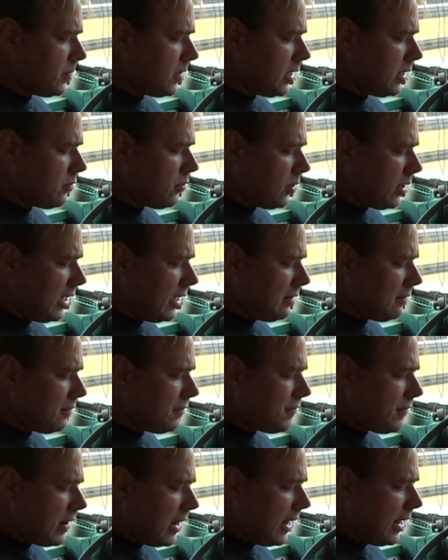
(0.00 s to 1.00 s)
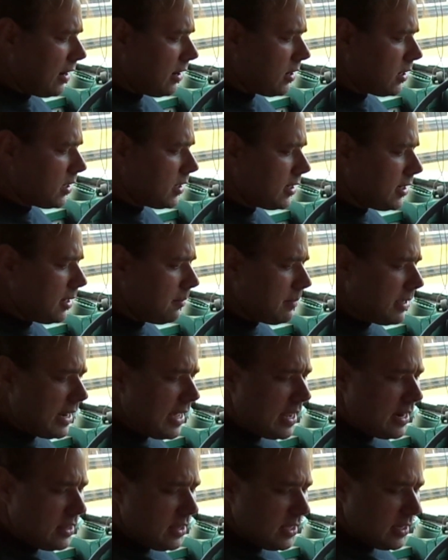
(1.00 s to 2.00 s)
if we're getting fire coming
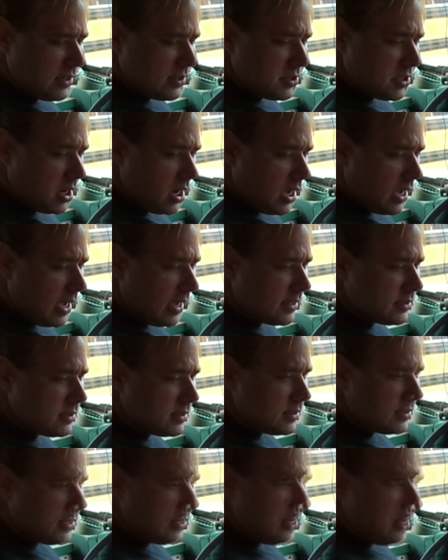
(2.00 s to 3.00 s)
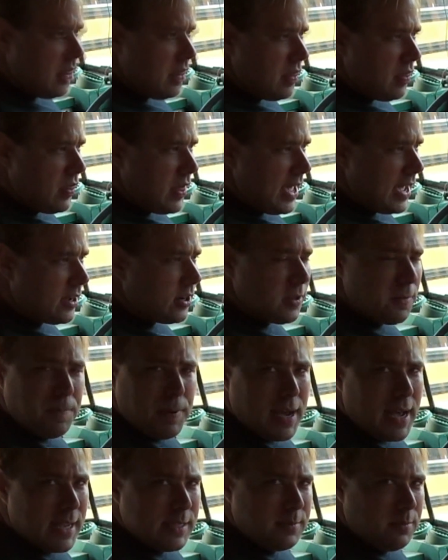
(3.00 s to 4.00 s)
out of the exhaust, that could
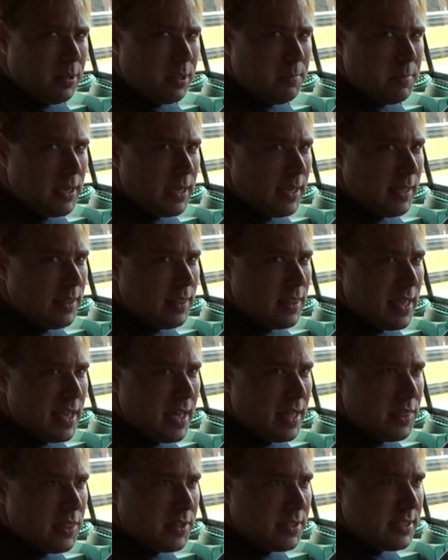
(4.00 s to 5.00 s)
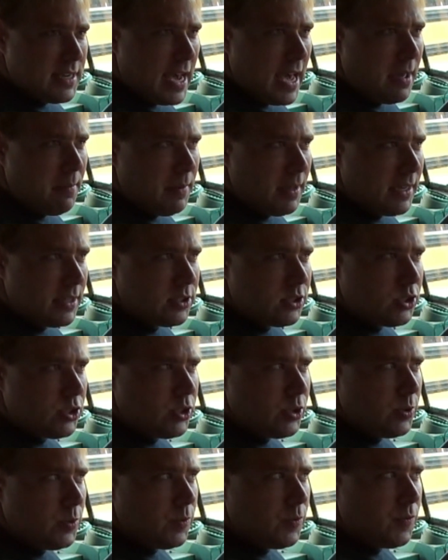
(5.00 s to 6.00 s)
possibly mean that the timing is
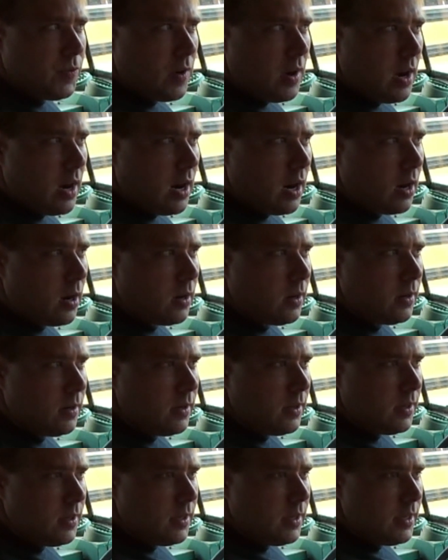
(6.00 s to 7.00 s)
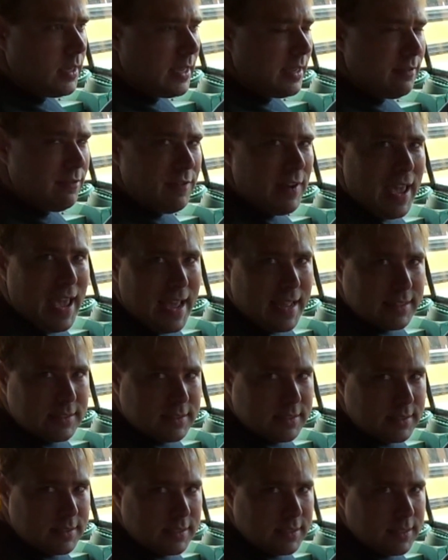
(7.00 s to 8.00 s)
too far
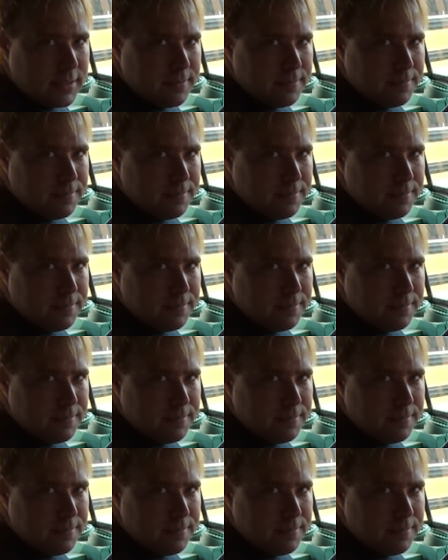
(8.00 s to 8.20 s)
advanced.